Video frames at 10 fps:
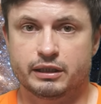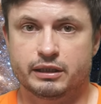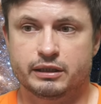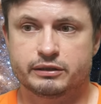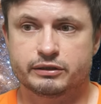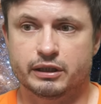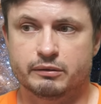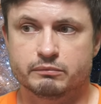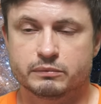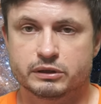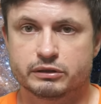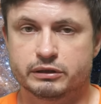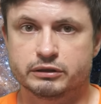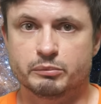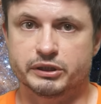it's um,
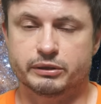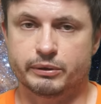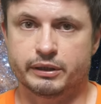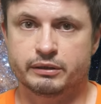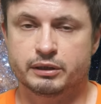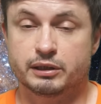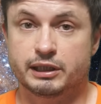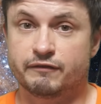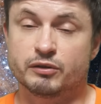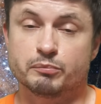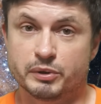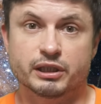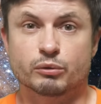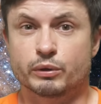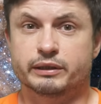still a mystery, even bigger
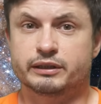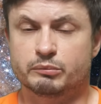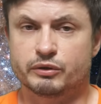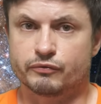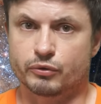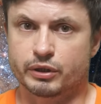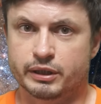one than before.